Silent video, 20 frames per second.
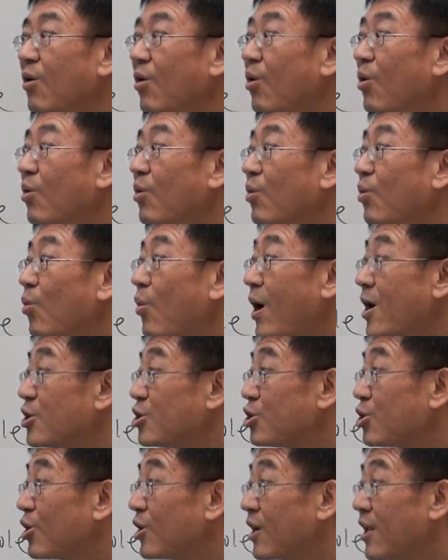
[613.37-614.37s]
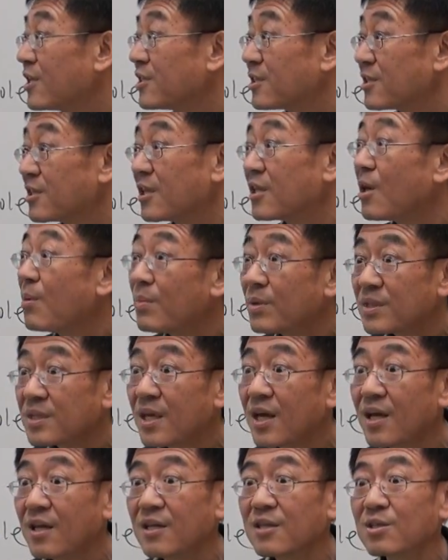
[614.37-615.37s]
own 1 share, this is
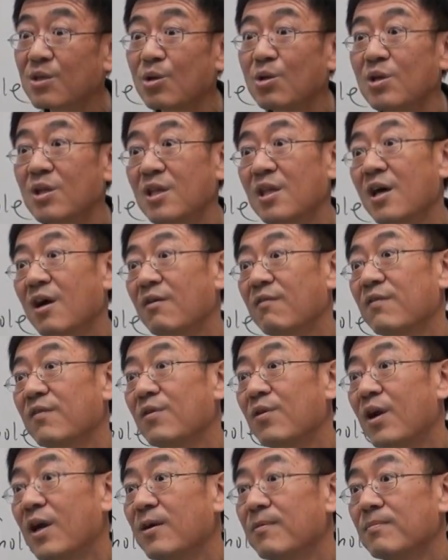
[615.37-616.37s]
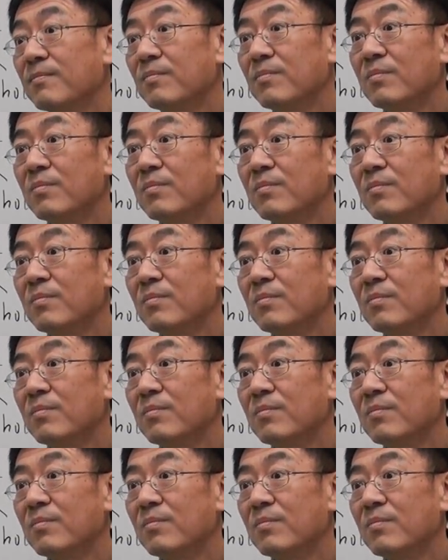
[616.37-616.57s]
10%. It's good enough, right?